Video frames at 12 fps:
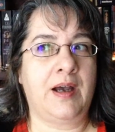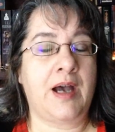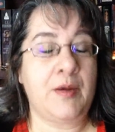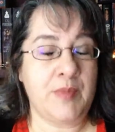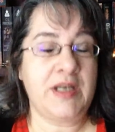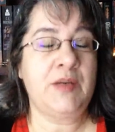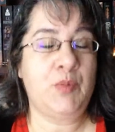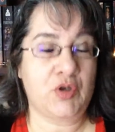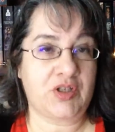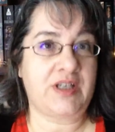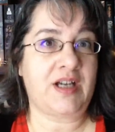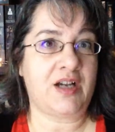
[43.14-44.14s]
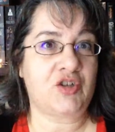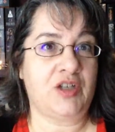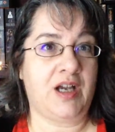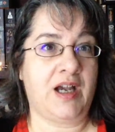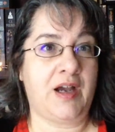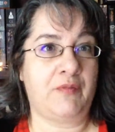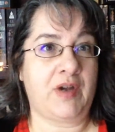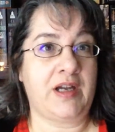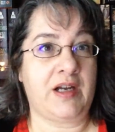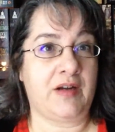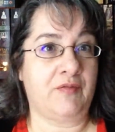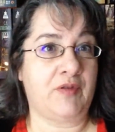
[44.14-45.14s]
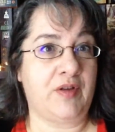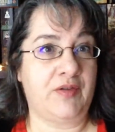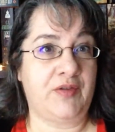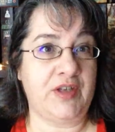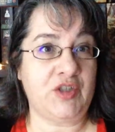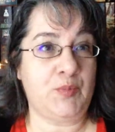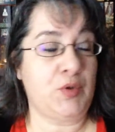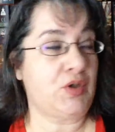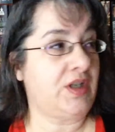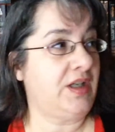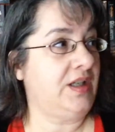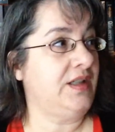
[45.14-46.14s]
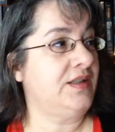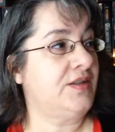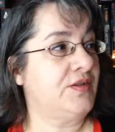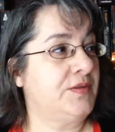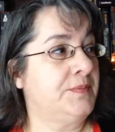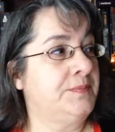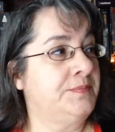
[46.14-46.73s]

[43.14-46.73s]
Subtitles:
how many books I actually have. I have this bookcase.